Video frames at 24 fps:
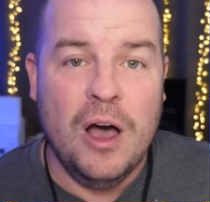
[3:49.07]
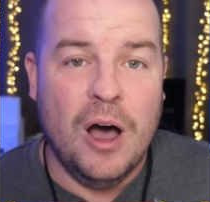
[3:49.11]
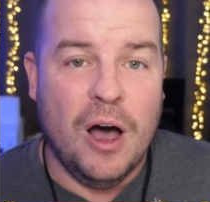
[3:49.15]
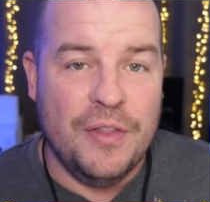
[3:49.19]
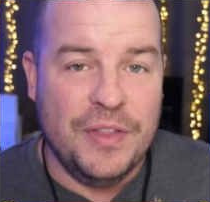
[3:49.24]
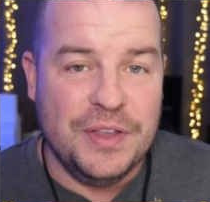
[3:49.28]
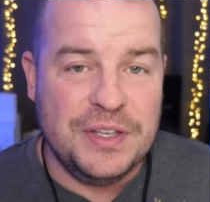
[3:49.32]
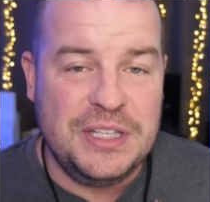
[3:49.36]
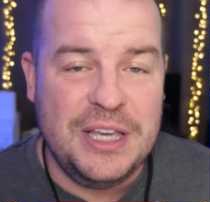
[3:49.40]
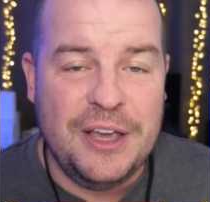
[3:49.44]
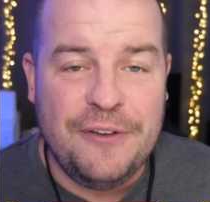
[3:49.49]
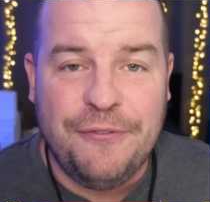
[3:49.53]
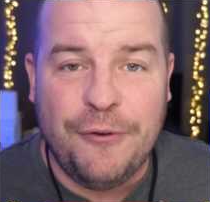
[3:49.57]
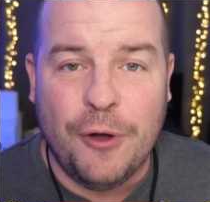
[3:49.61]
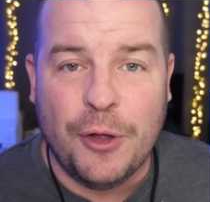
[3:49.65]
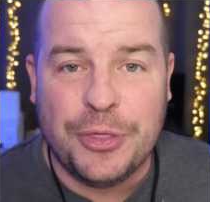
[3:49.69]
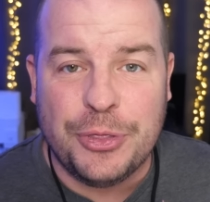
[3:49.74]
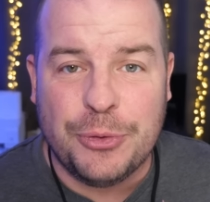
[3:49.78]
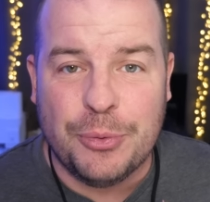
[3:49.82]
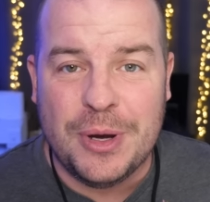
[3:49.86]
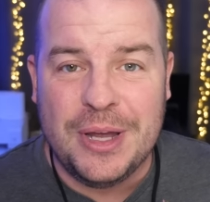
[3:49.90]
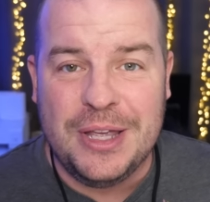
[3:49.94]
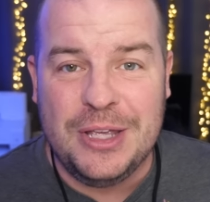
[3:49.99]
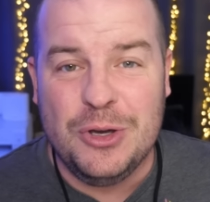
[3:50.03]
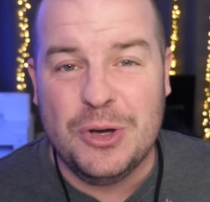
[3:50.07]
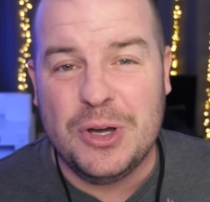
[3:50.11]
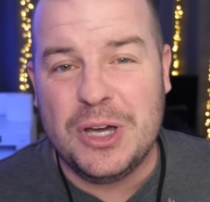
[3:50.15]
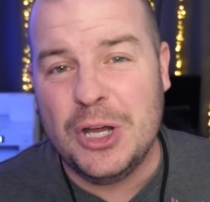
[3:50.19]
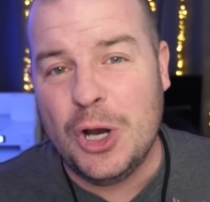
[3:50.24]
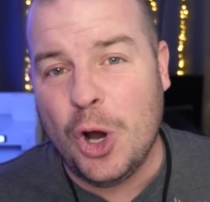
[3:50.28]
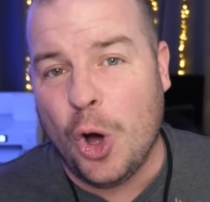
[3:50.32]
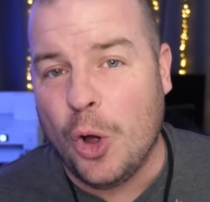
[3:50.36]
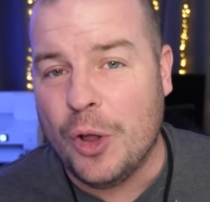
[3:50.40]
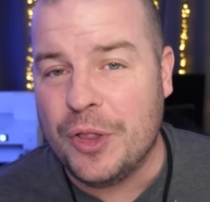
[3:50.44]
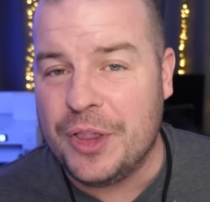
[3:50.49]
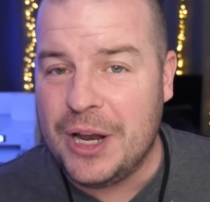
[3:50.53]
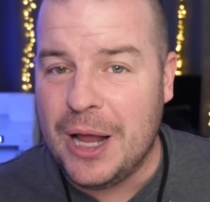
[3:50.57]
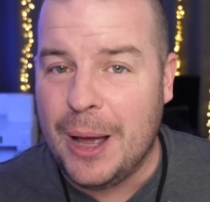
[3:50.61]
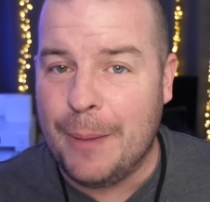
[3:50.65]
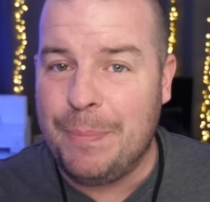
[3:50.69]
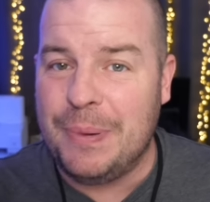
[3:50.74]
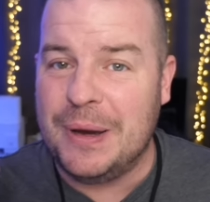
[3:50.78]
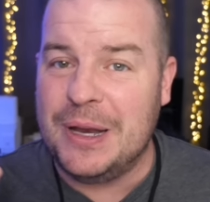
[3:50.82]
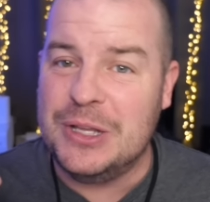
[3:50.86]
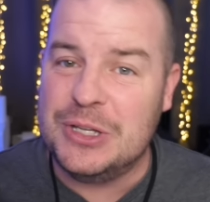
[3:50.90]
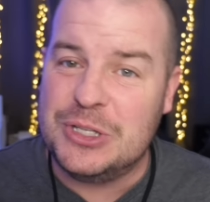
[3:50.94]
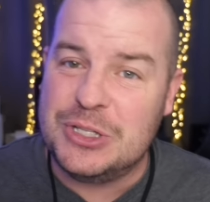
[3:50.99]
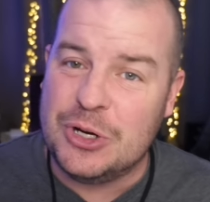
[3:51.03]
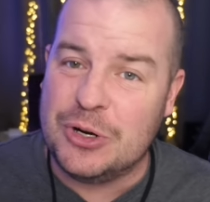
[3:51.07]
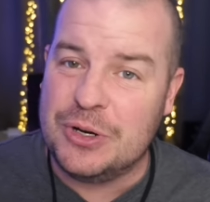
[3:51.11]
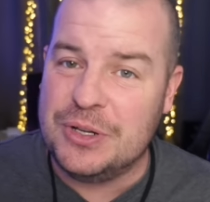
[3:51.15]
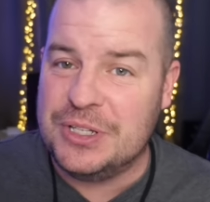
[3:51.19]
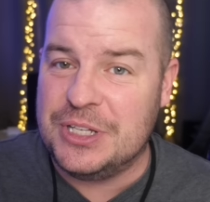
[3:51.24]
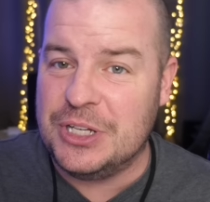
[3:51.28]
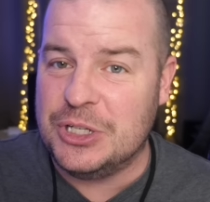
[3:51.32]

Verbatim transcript: On the Z Fold 3, you could hold it up and in certain